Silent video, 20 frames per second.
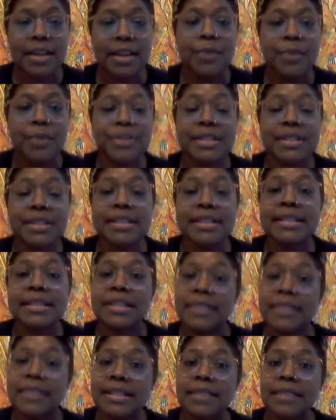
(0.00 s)
which is a
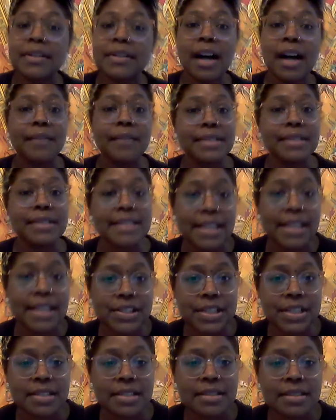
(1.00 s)
series of
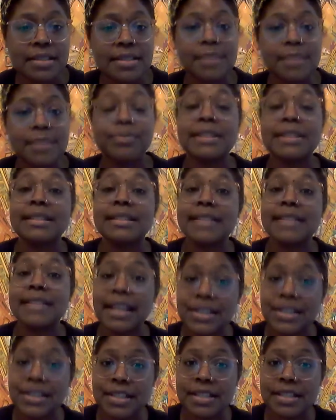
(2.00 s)
conversations,
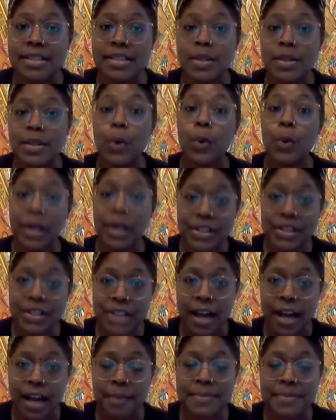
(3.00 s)
presentations,
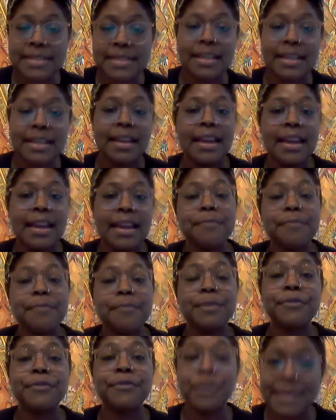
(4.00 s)
workshops, and
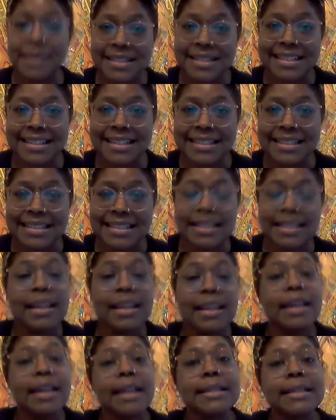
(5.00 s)
performances
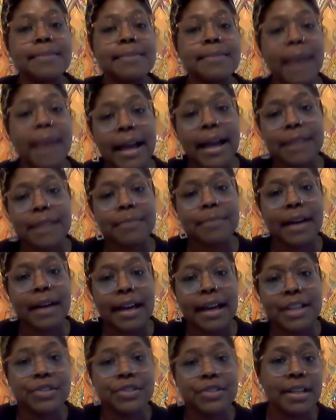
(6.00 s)
inspired
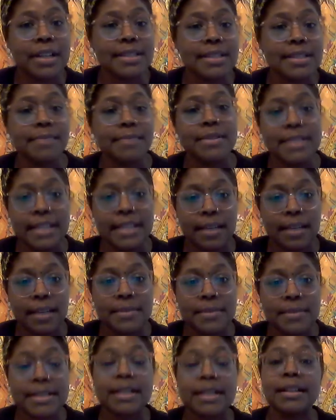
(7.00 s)
by Transit
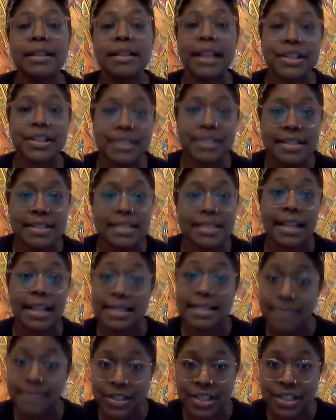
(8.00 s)
Museum's collections and
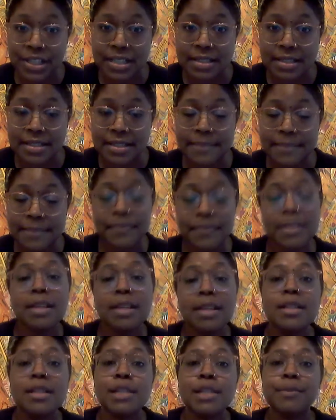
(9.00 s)
exhibitions.
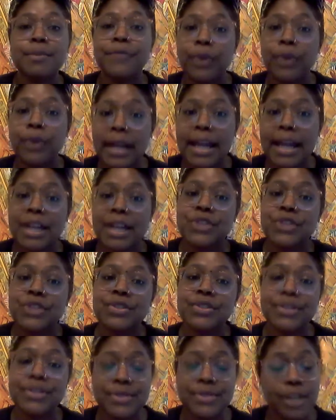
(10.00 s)
So before I
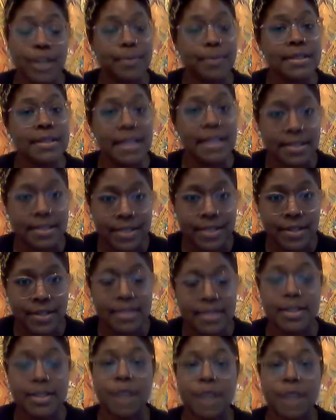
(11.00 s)
introduce our presenters
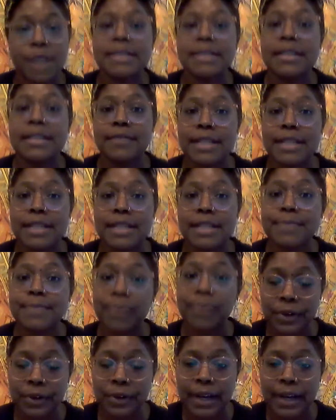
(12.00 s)
and start this evening's
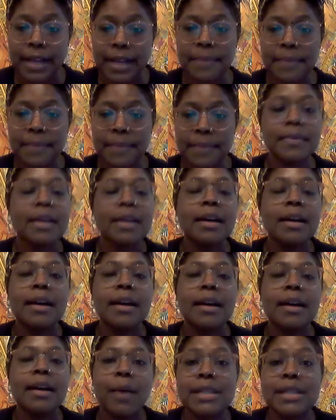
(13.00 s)
program,
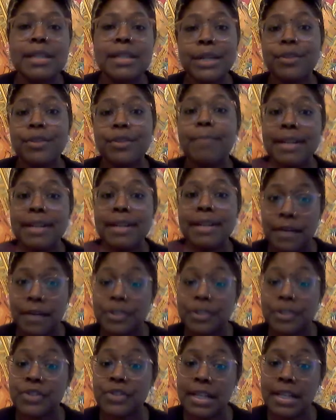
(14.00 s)
I wanna tell you a bit about
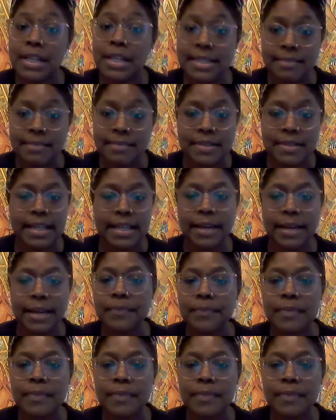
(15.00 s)
the Transit Museum